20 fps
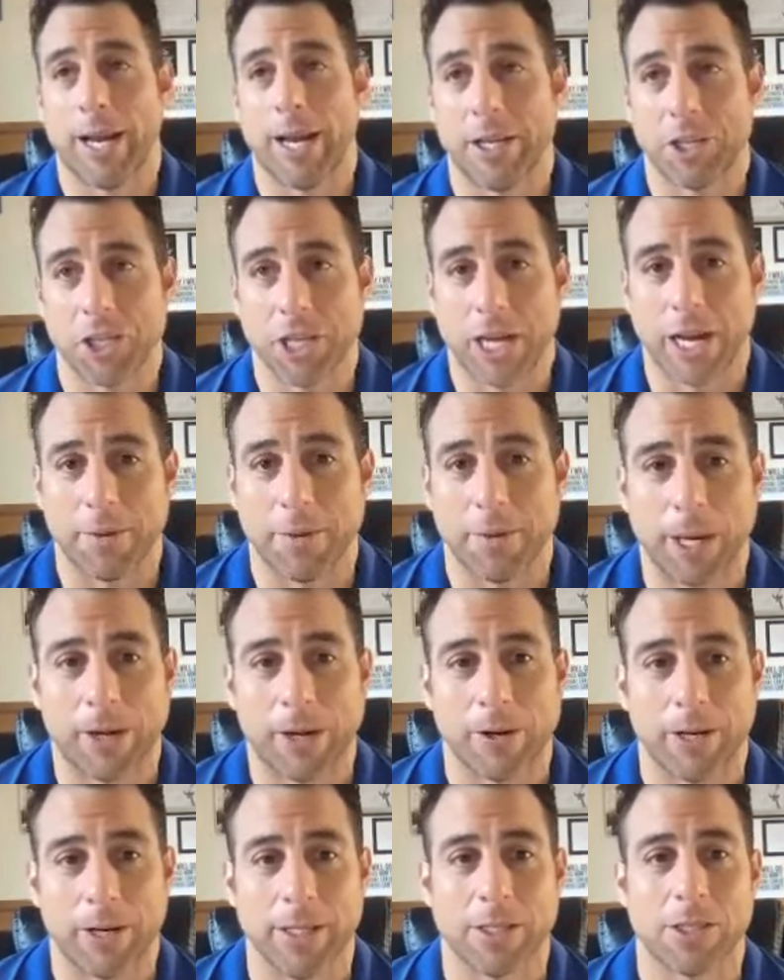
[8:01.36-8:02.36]
chat
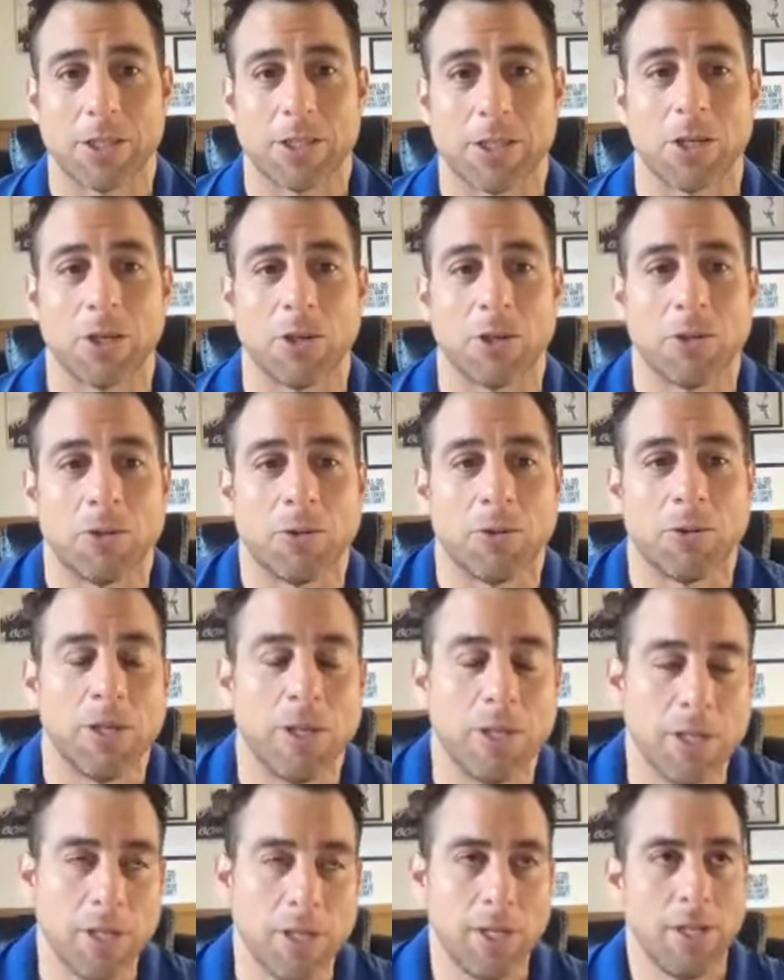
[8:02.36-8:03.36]
about is so,
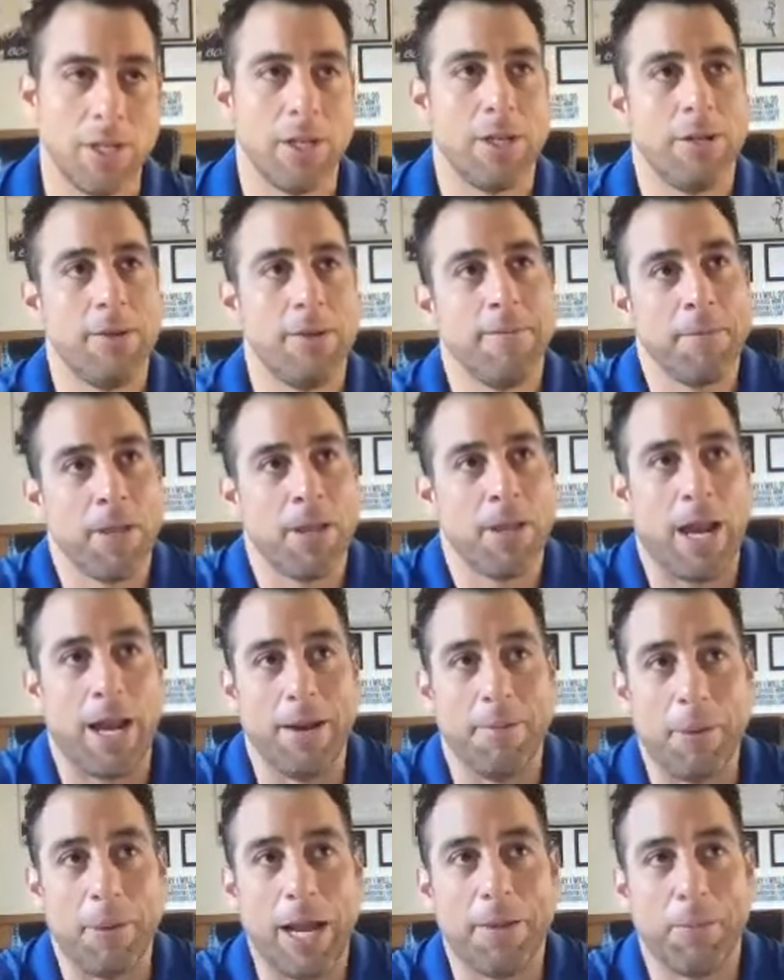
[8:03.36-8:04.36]

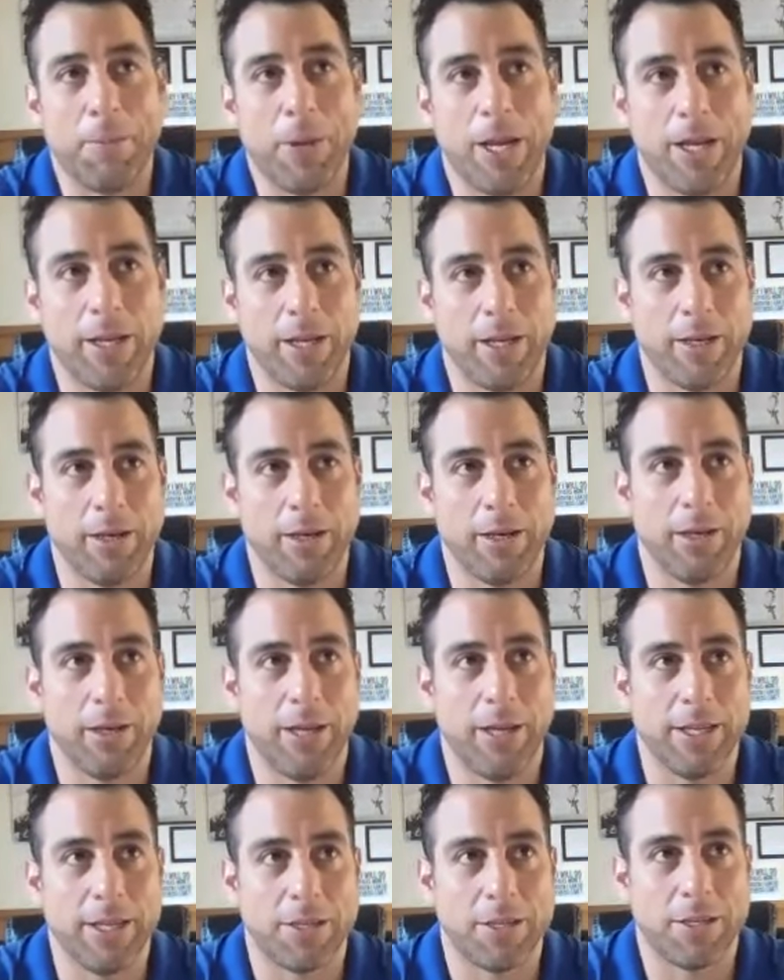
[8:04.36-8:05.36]
in my opinion,
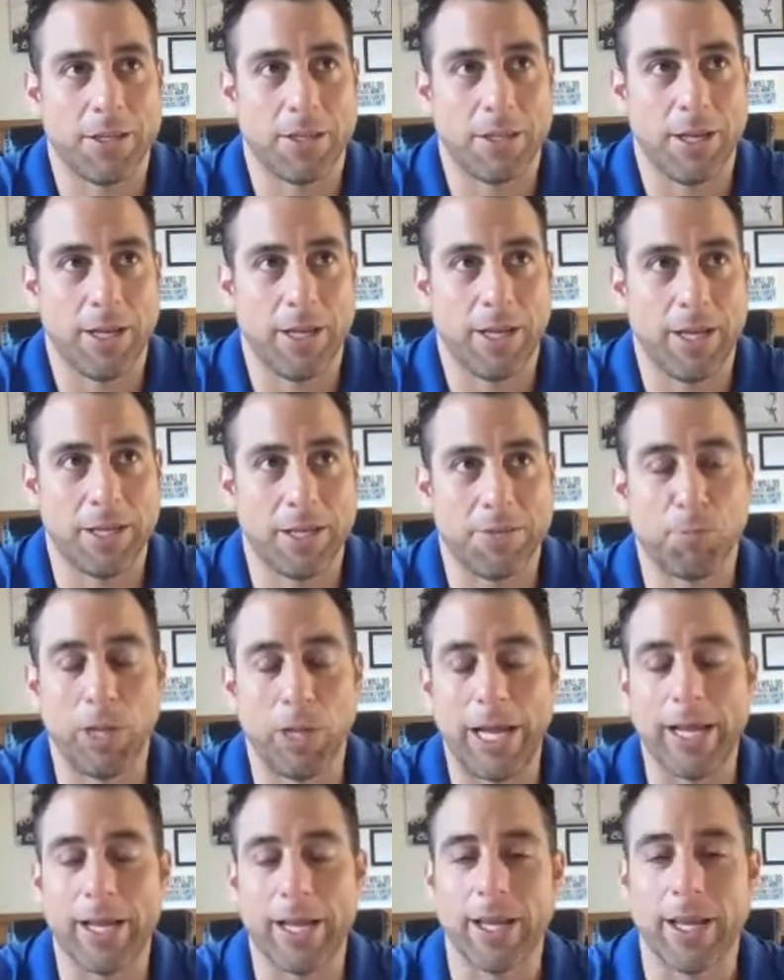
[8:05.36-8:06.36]
it's
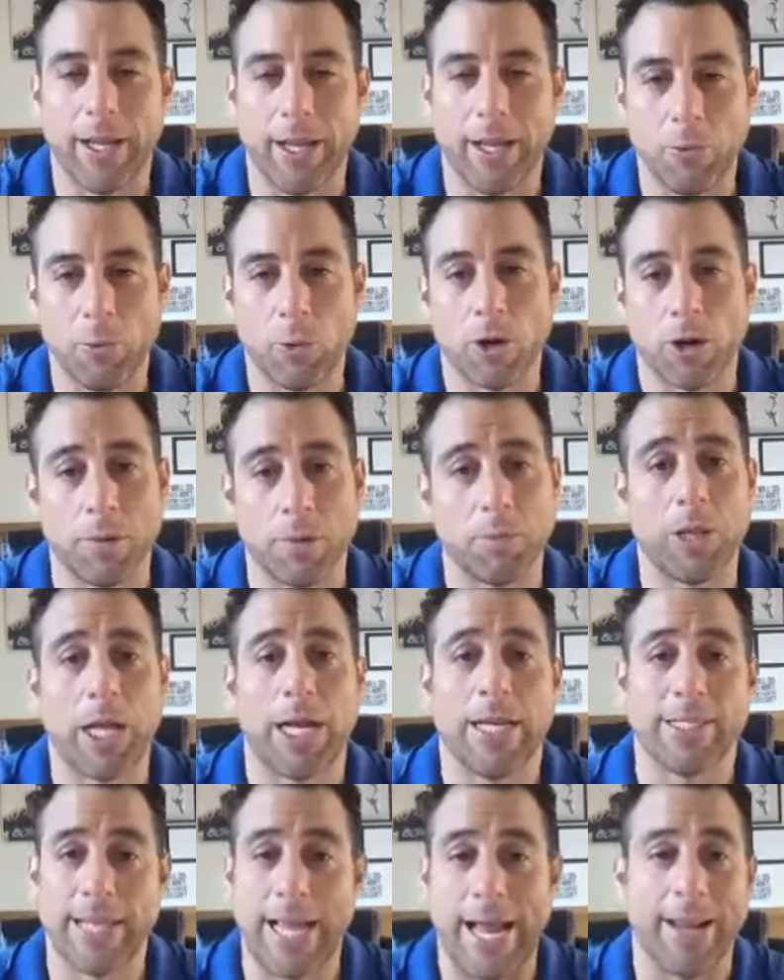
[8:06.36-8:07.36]
blanketed where it
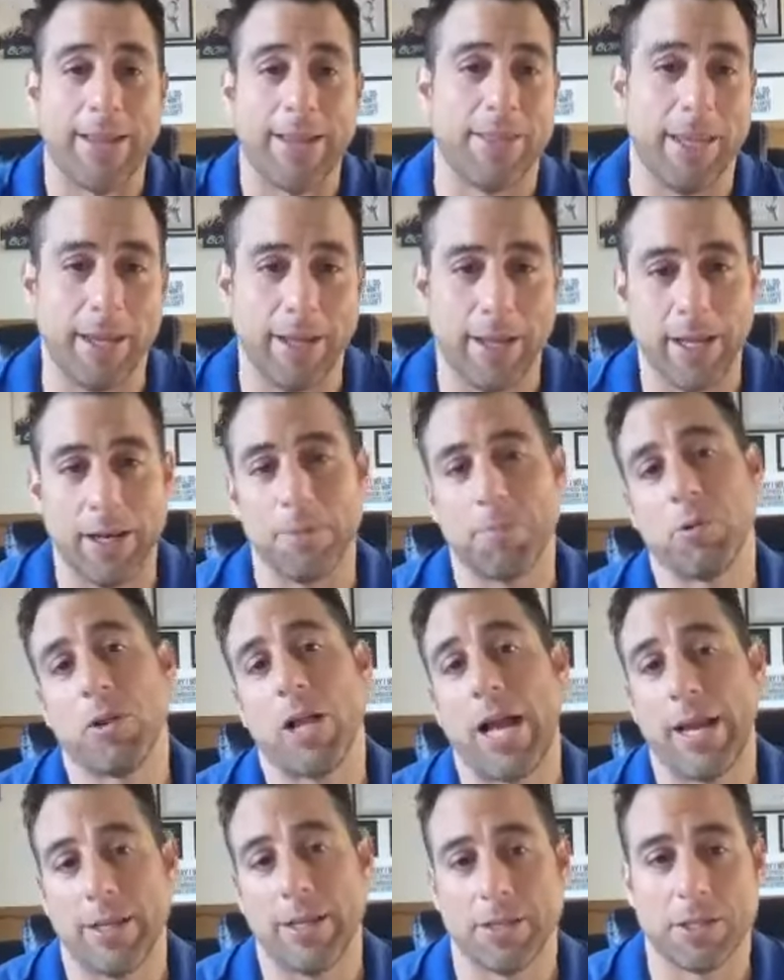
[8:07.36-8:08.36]
applies to anything. It
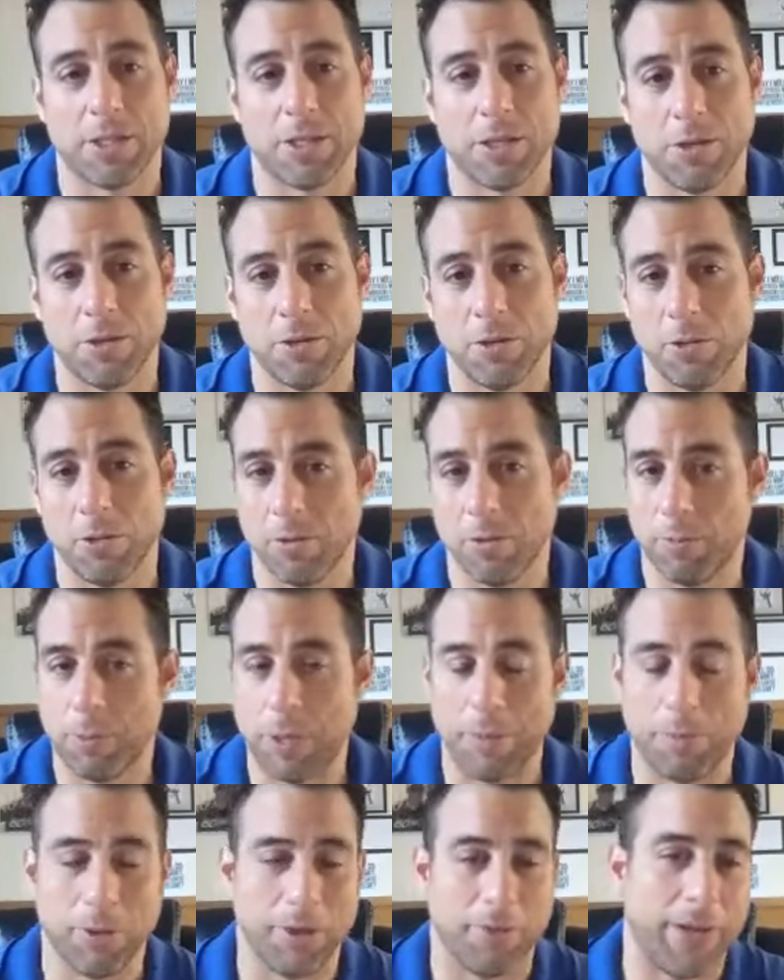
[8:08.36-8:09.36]
applies to
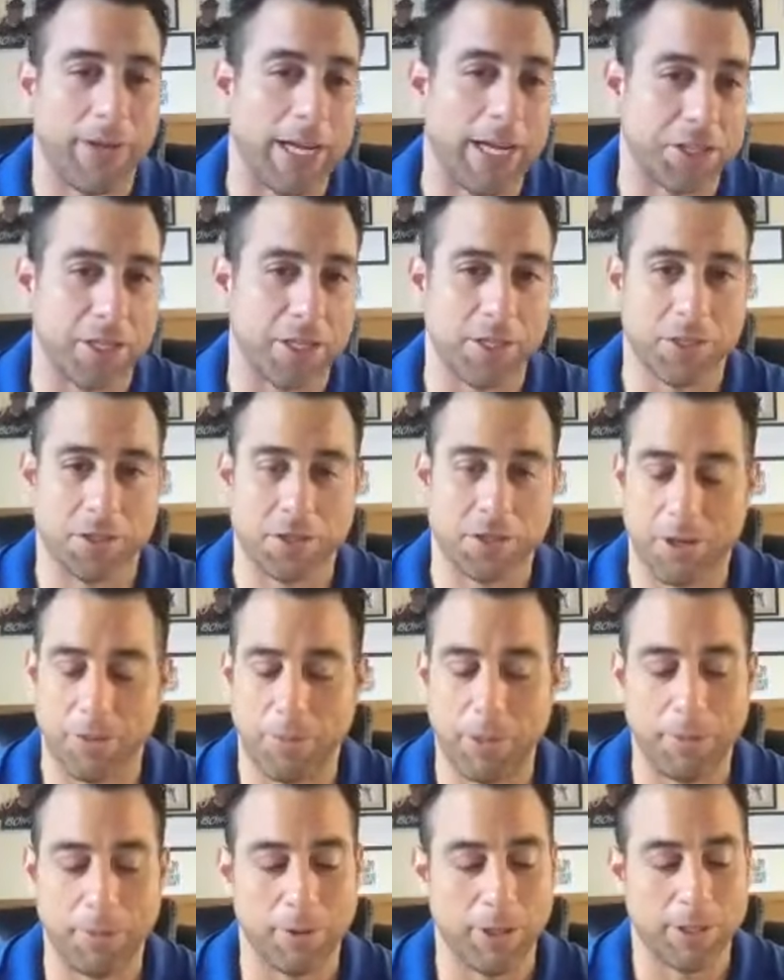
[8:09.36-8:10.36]
people in the fashion industry,
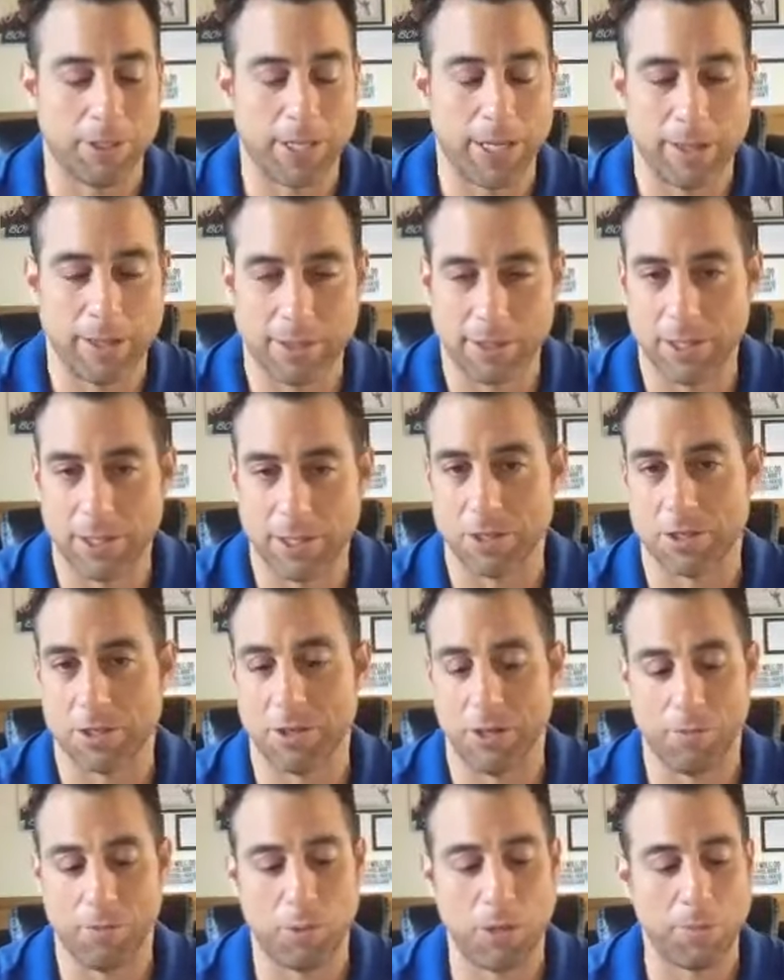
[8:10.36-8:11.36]
people in the sales
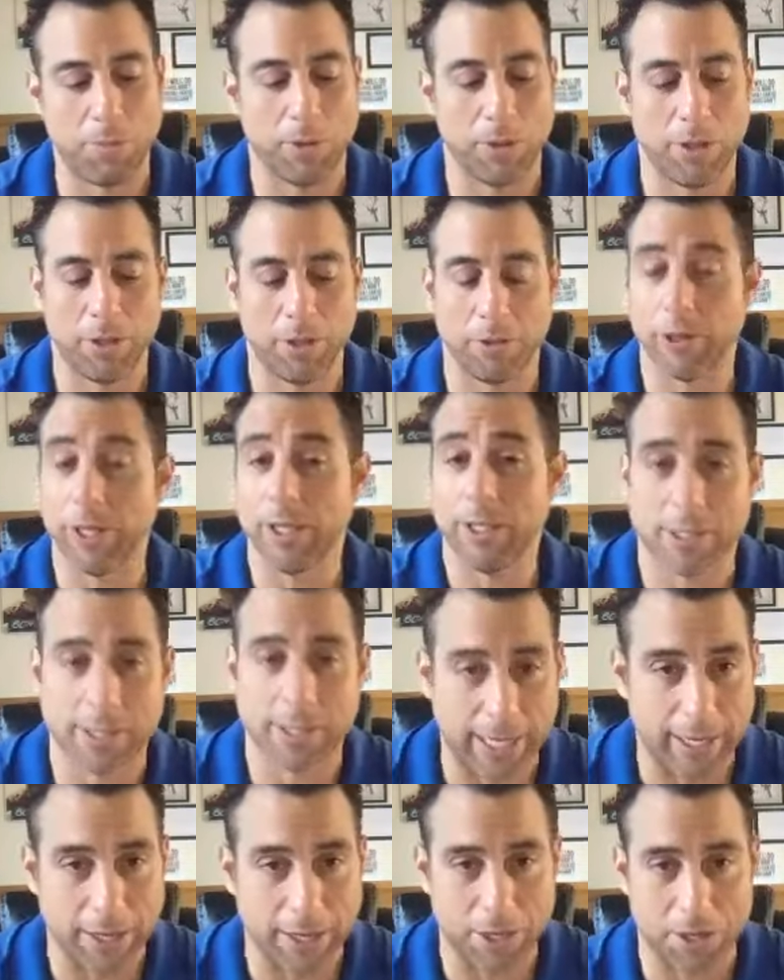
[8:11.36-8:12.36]
industry, people in the real
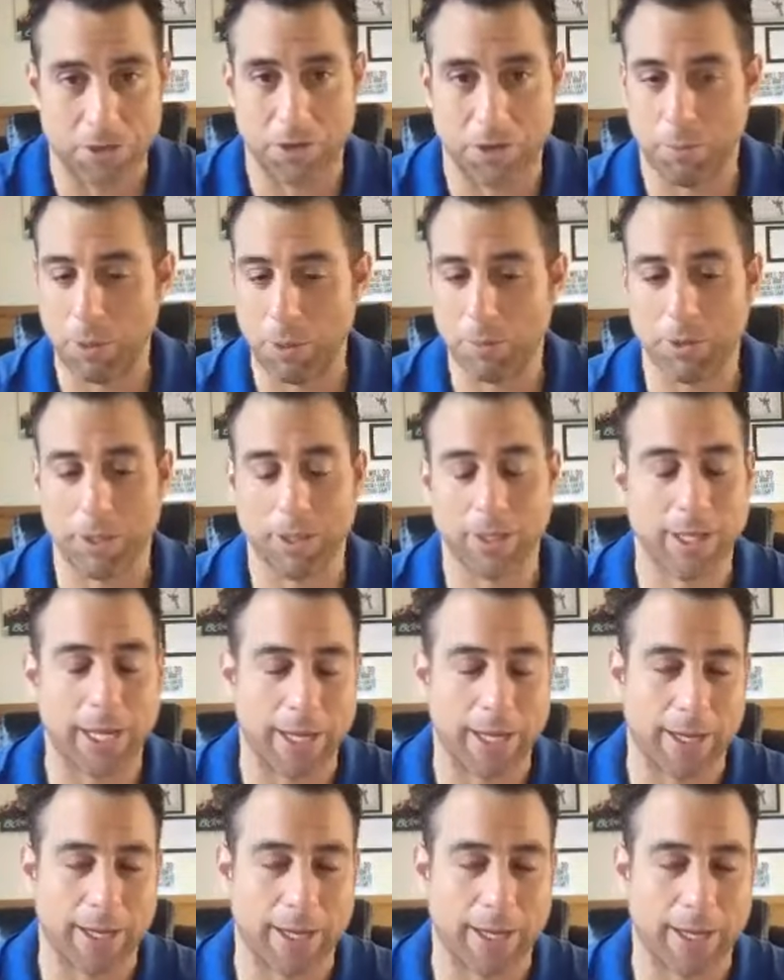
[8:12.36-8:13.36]
estate industry, people in the
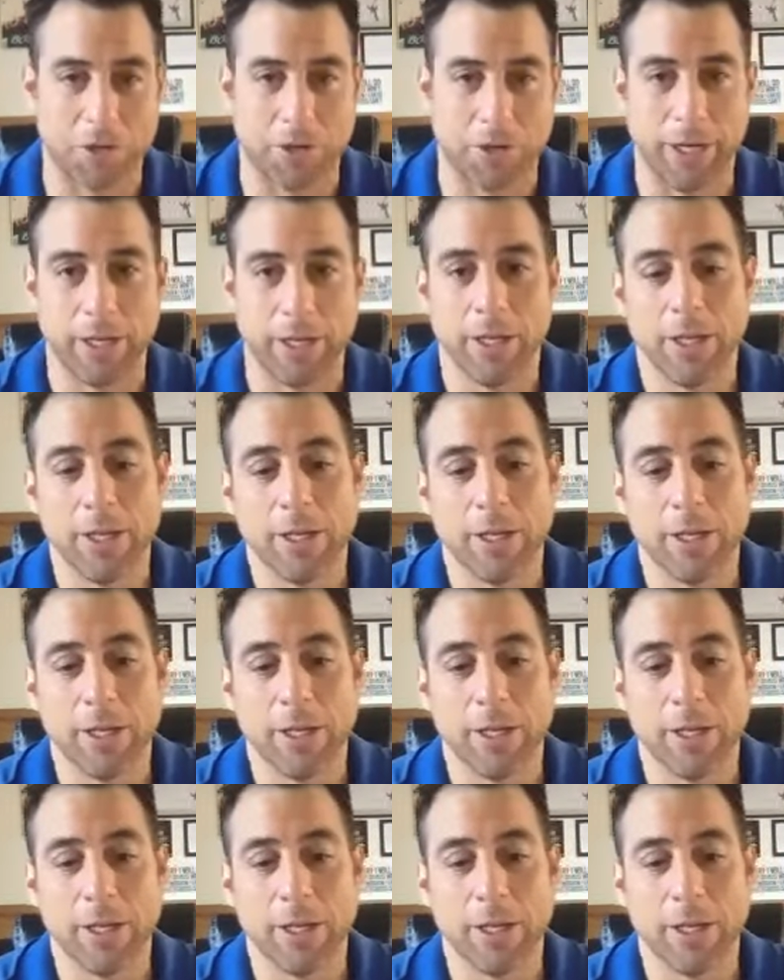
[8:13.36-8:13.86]
tech industry.